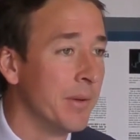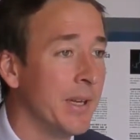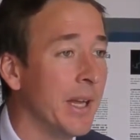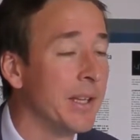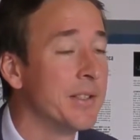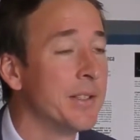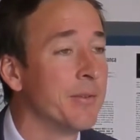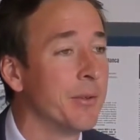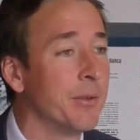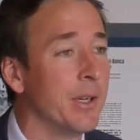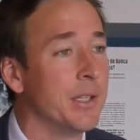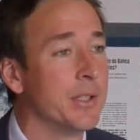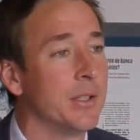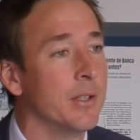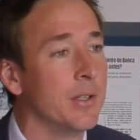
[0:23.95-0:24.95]
negative
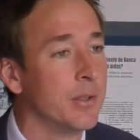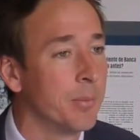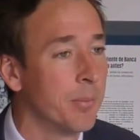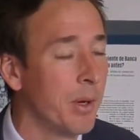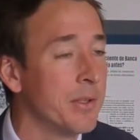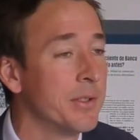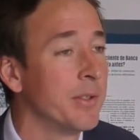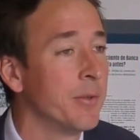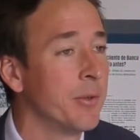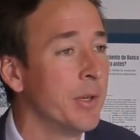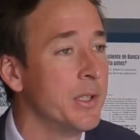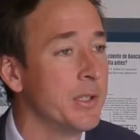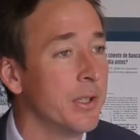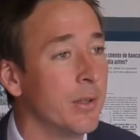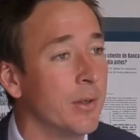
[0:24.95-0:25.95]
duration to positive
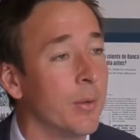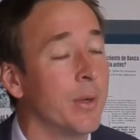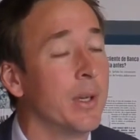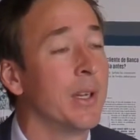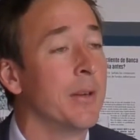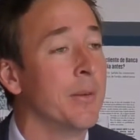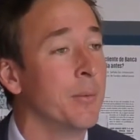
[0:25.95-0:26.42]
duration, or we